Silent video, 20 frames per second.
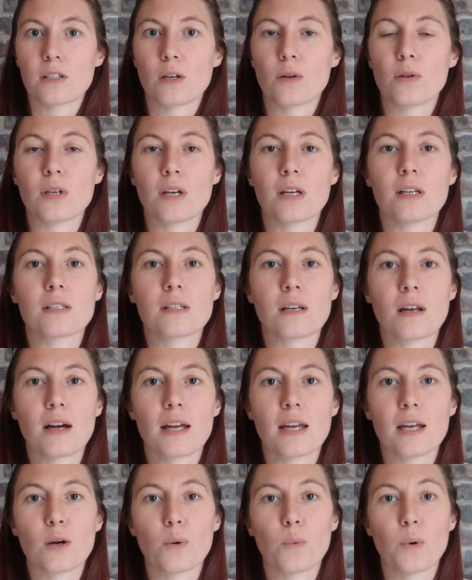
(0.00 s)
so things
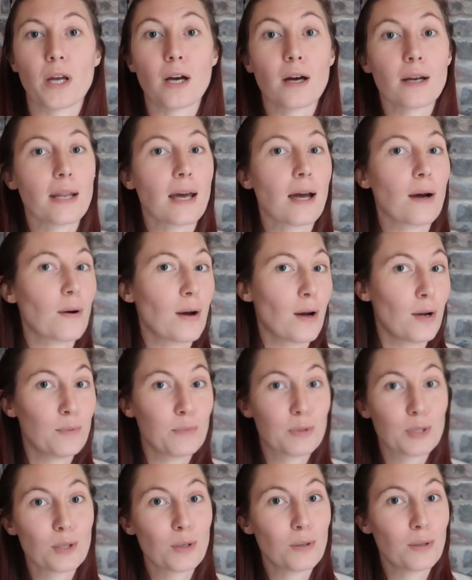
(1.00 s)
like we are now
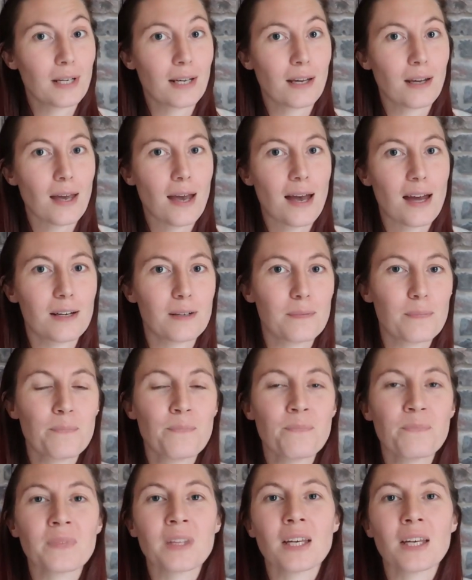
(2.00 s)
homeschooling again,